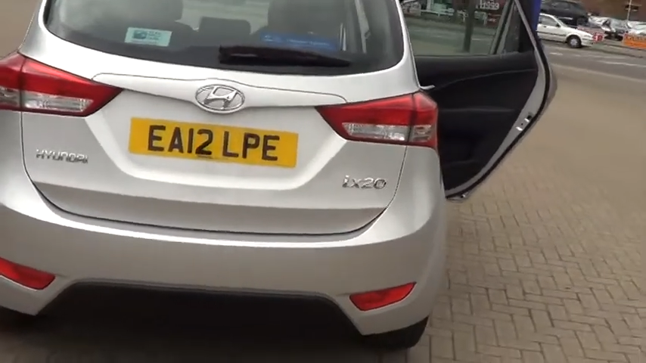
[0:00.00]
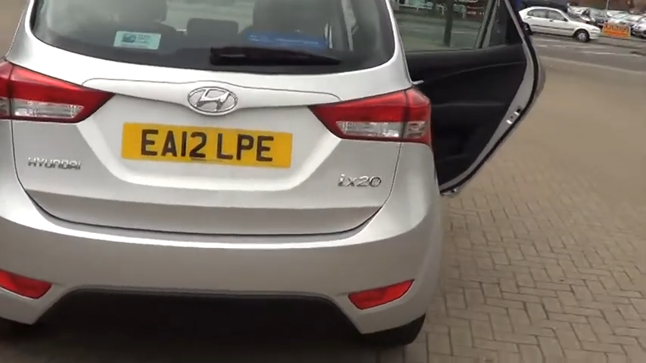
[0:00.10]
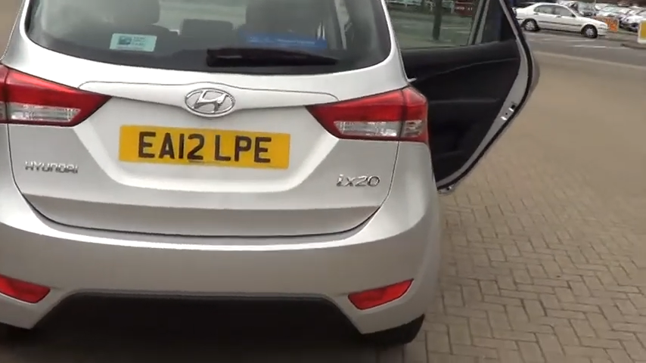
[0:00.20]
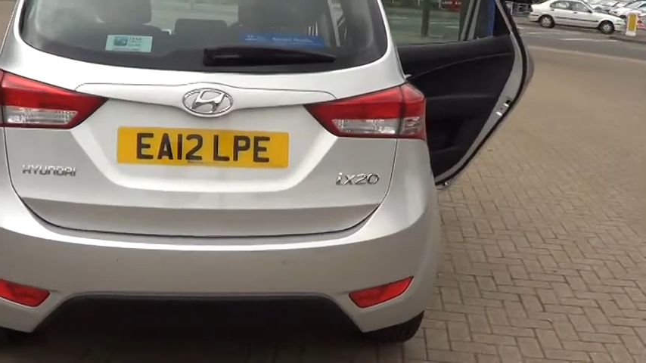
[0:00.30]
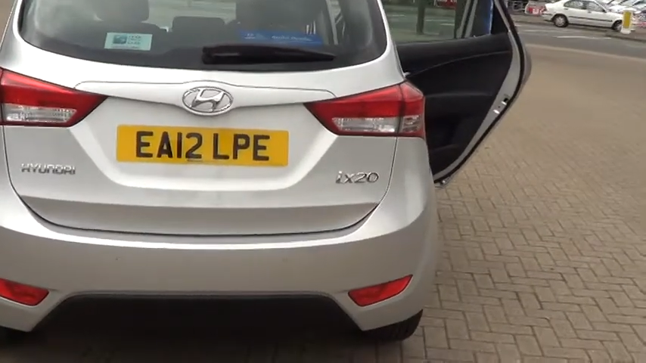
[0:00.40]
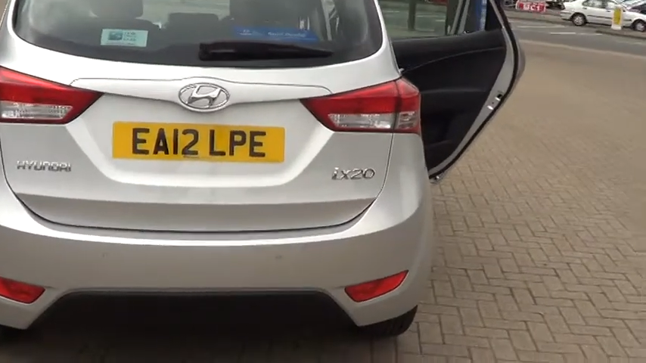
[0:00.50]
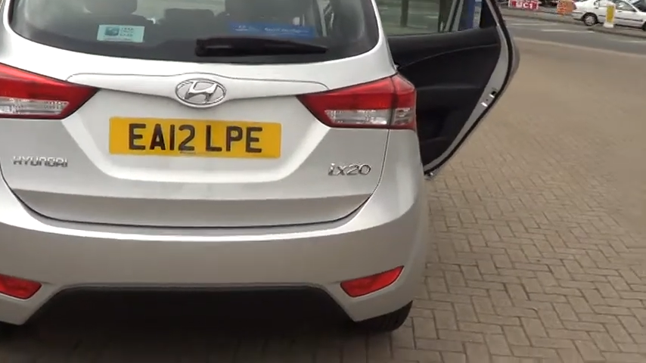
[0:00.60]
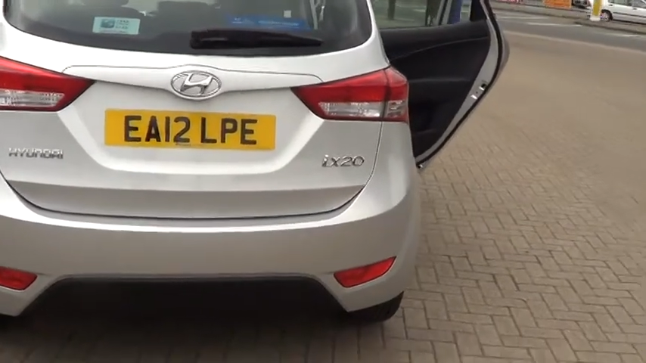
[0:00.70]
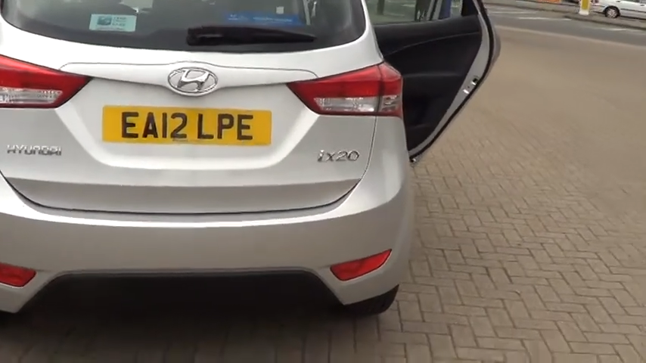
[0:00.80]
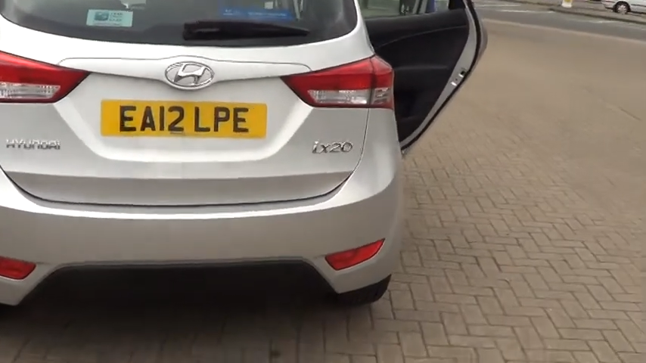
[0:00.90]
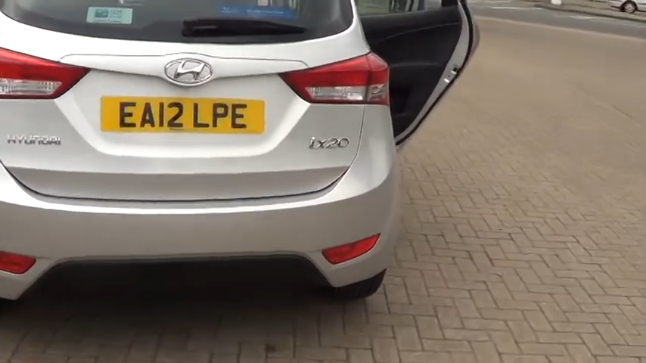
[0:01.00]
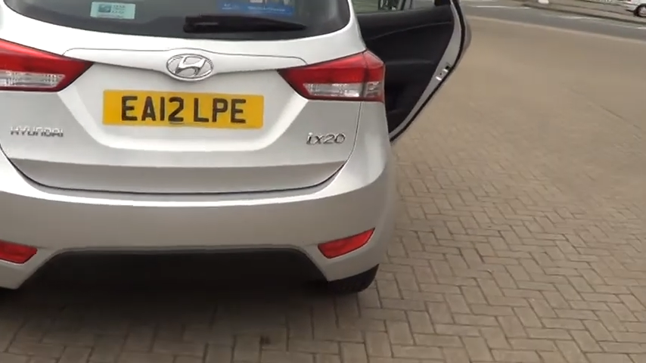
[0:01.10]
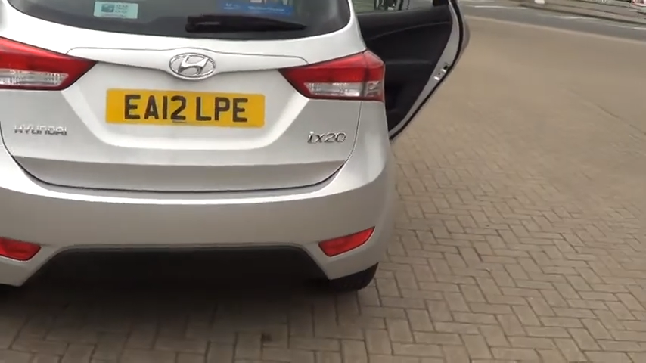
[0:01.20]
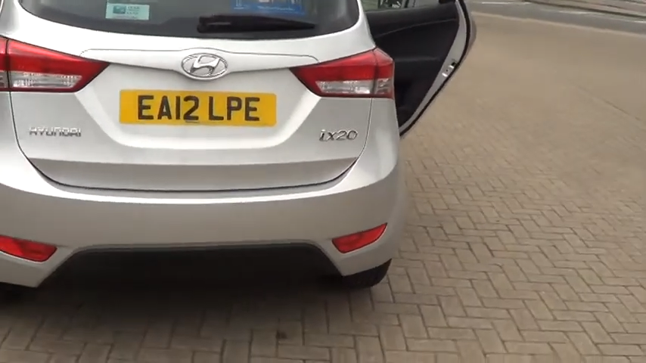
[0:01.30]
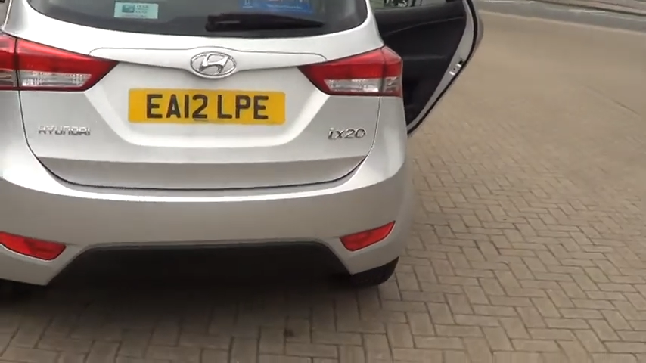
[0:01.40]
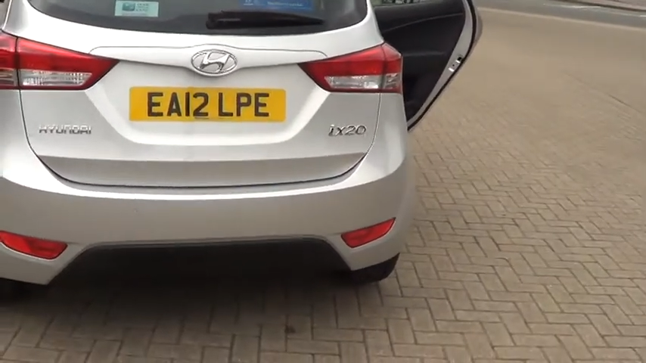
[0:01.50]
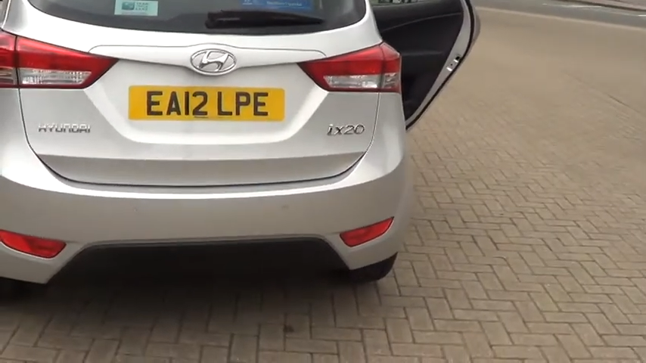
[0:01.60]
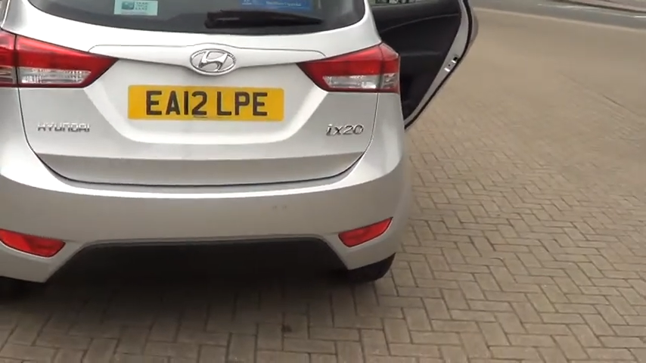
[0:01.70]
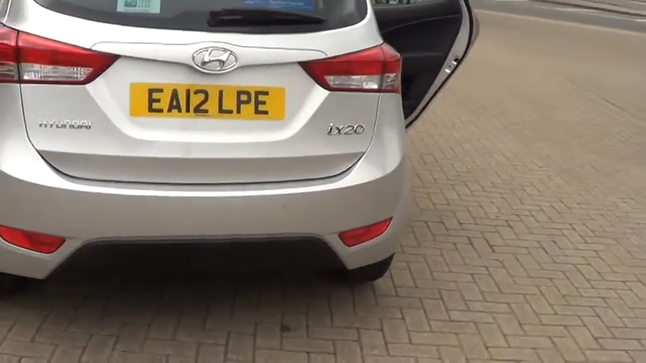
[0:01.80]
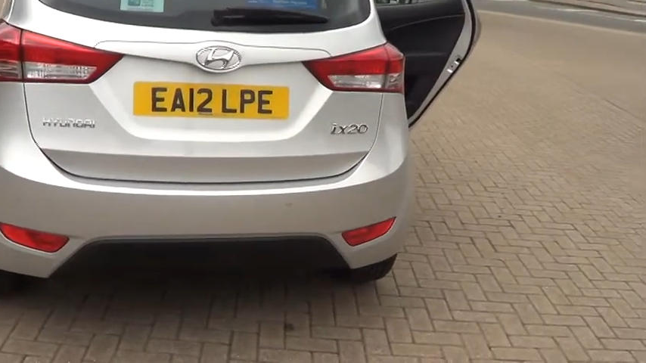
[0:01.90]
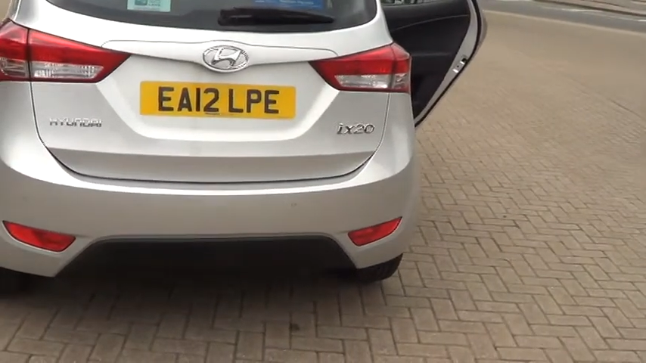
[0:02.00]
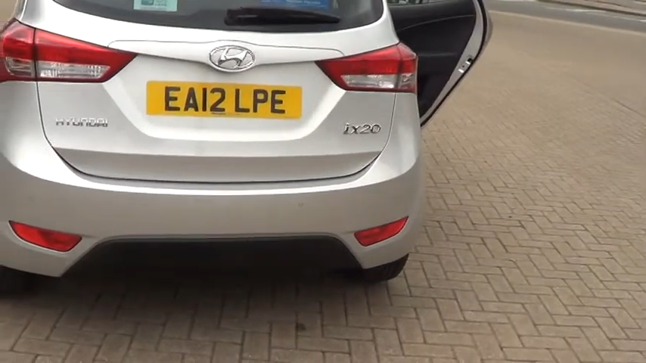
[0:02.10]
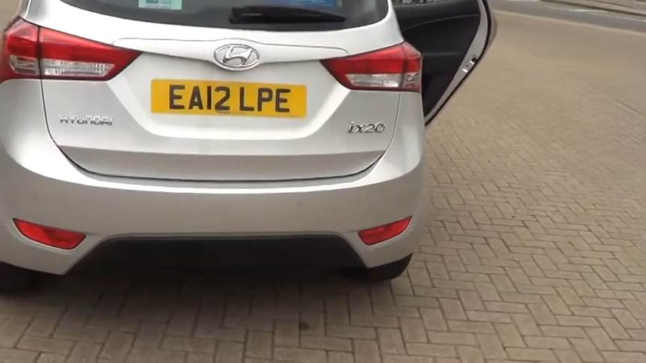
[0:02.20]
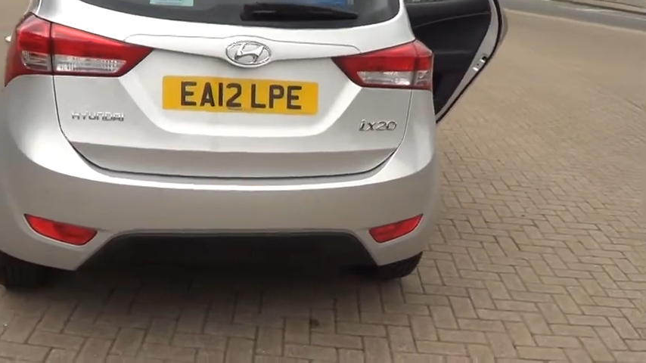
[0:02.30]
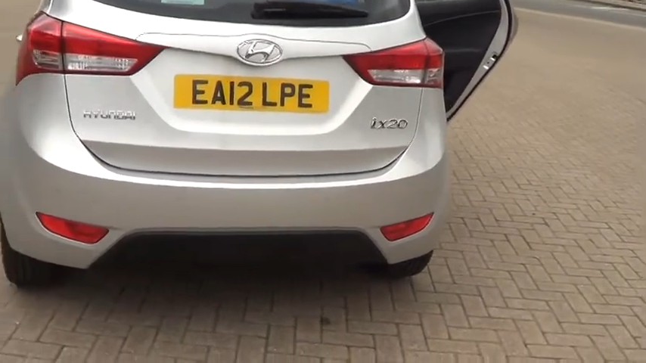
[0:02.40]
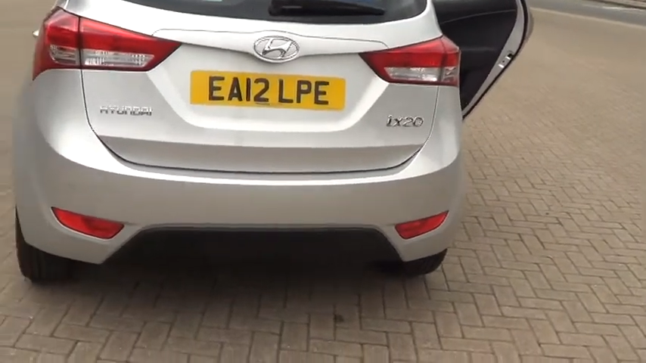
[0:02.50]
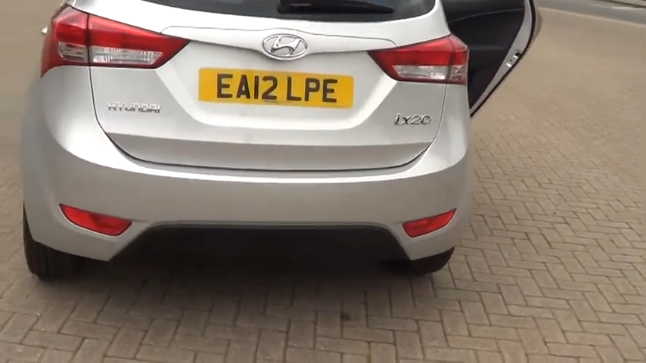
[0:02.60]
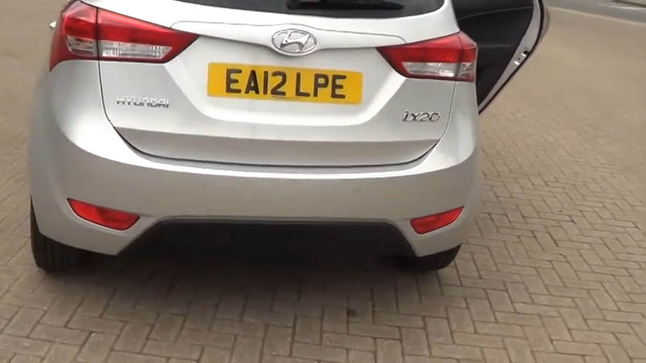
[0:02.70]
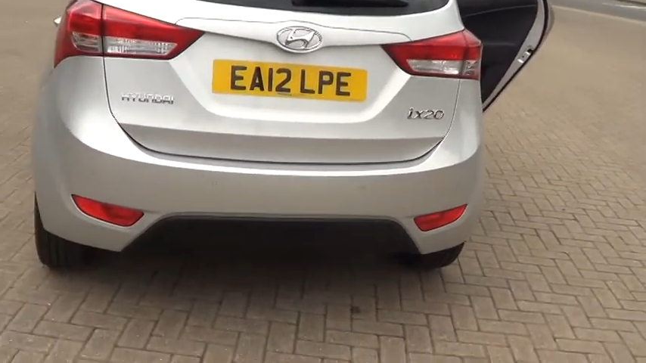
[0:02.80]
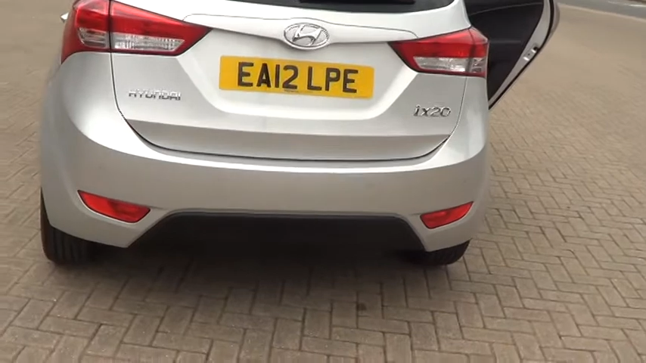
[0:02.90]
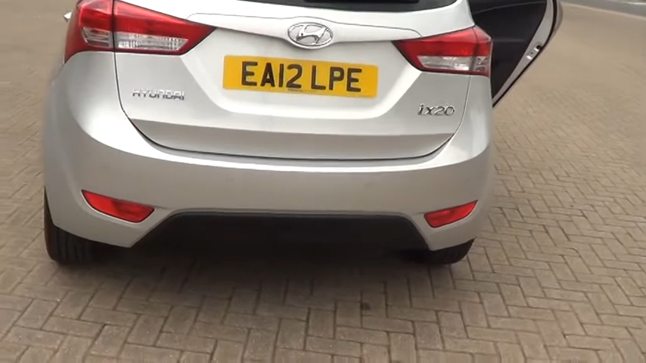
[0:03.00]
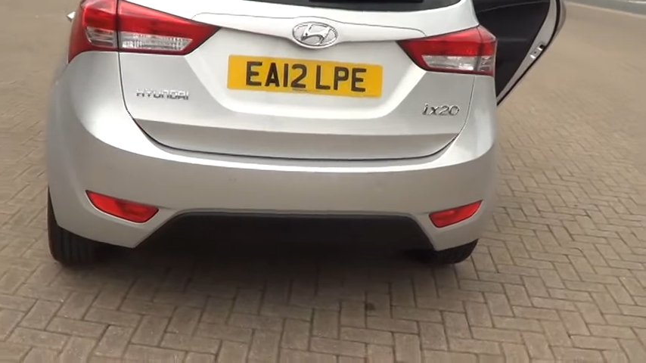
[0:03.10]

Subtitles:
[unreadable: no face in view]